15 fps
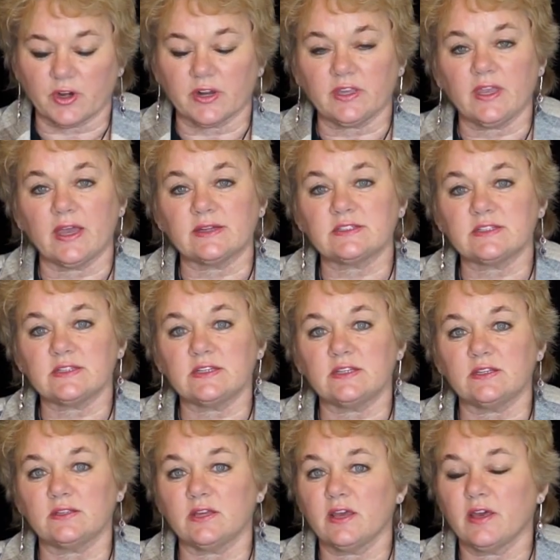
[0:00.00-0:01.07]
for a cat to eat
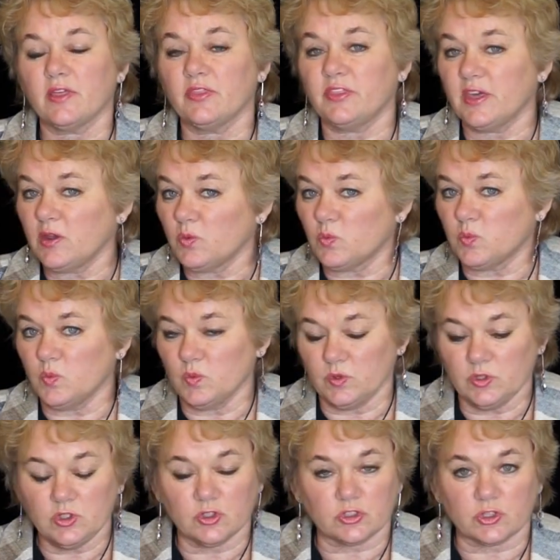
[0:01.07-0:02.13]
it, and they
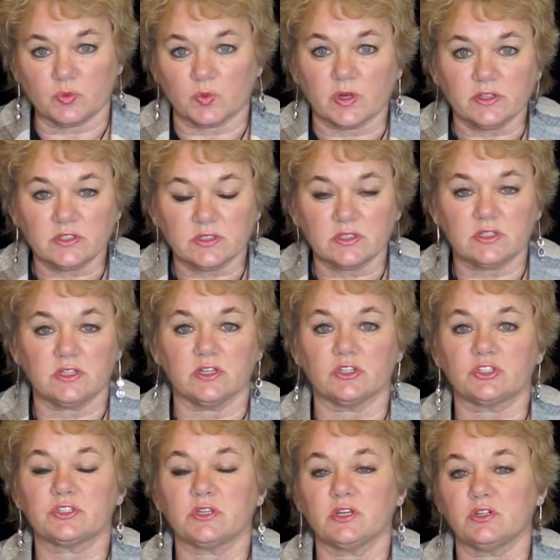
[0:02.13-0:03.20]
usually run to the
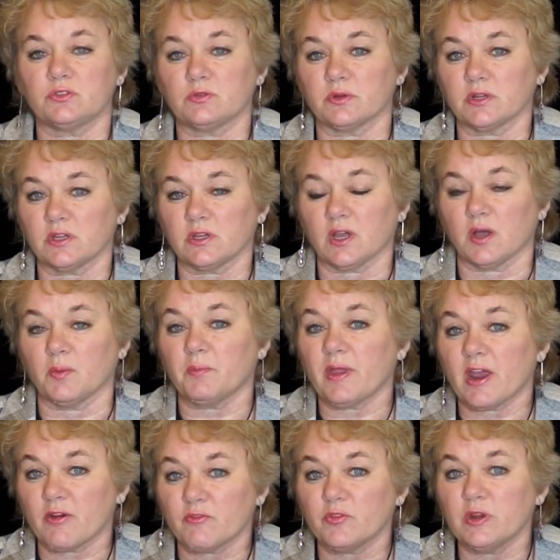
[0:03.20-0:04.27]
dish and drink up
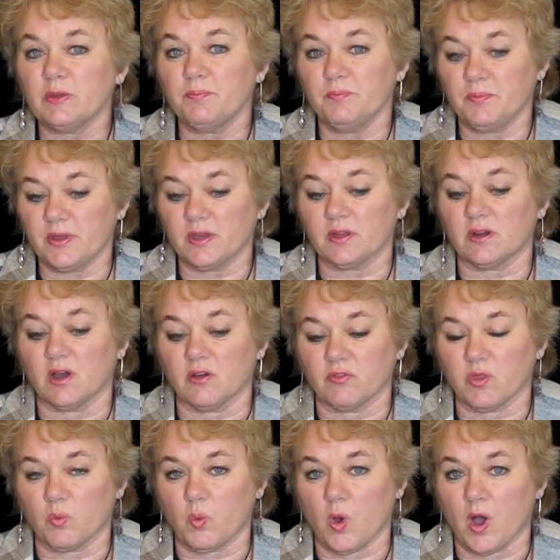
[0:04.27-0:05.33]
every bit
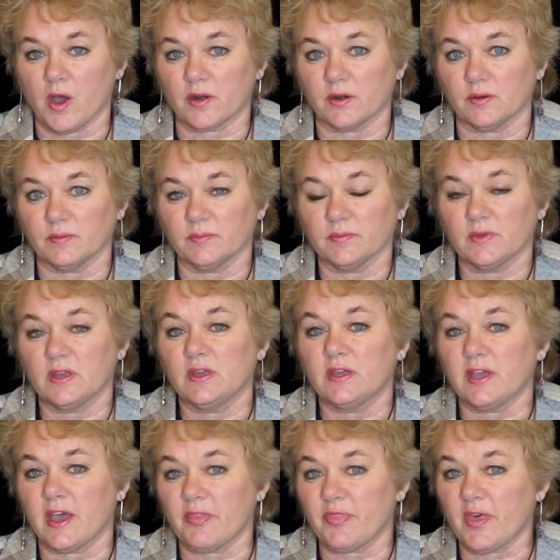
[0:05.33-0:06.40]
of the water.
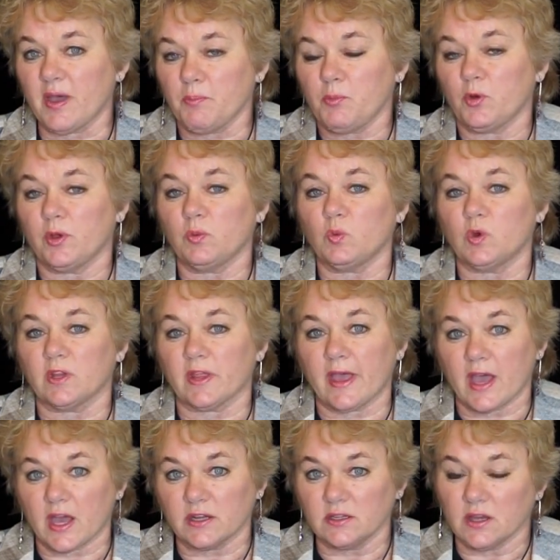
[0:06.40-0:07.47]
At that point, we'll
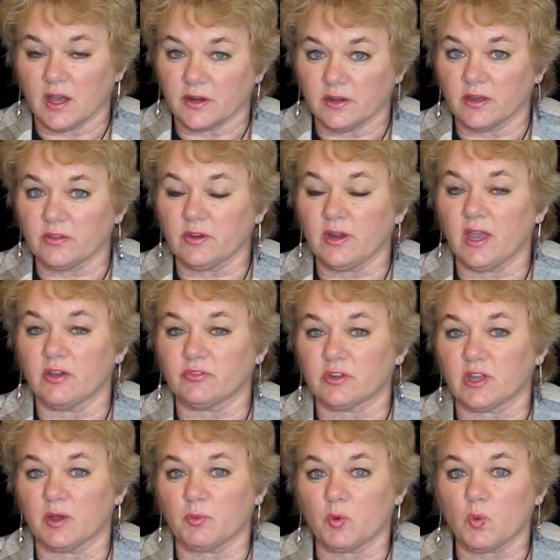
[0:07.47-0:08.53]
add another half a
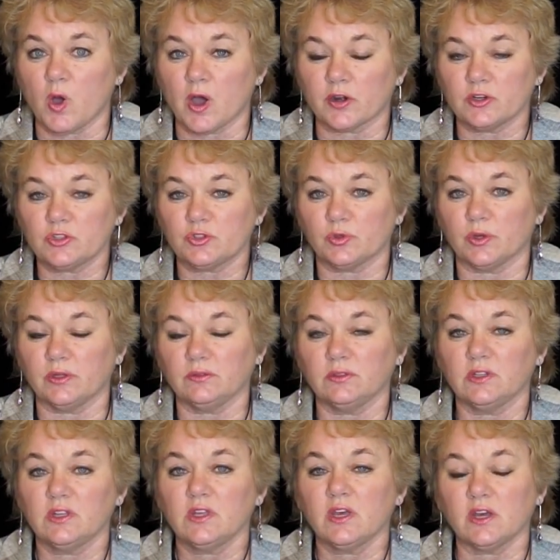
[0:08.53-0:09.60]
cup of water to it
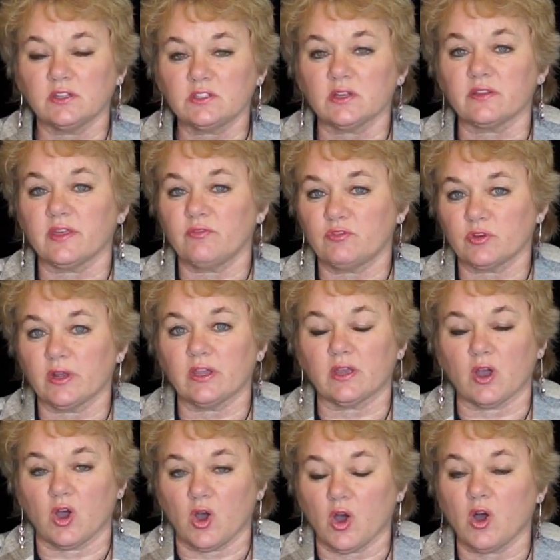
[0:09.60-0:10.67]
until they
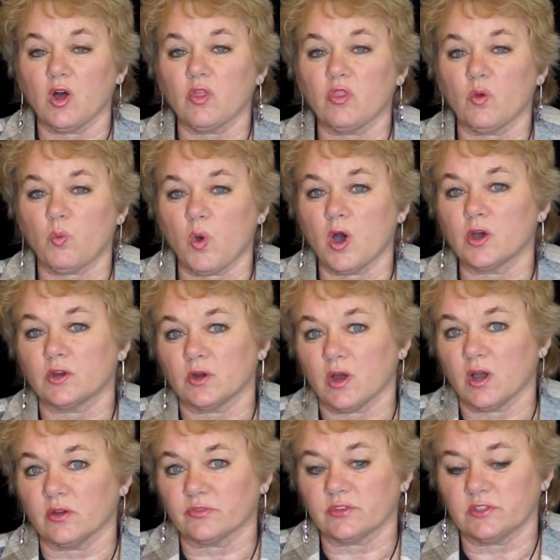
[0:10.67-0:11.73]
drink all the water
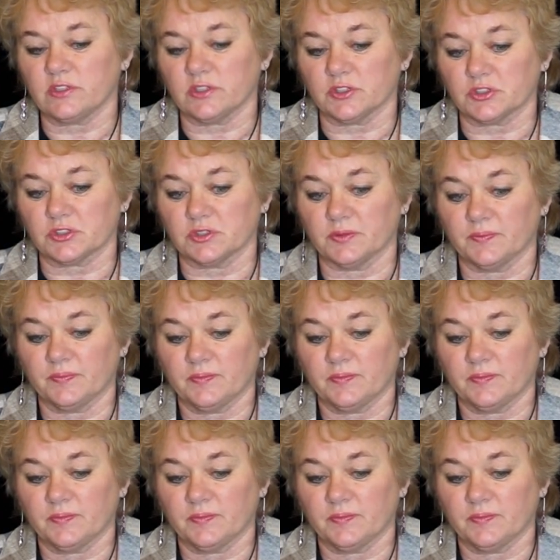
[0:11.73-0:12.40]
off the dish.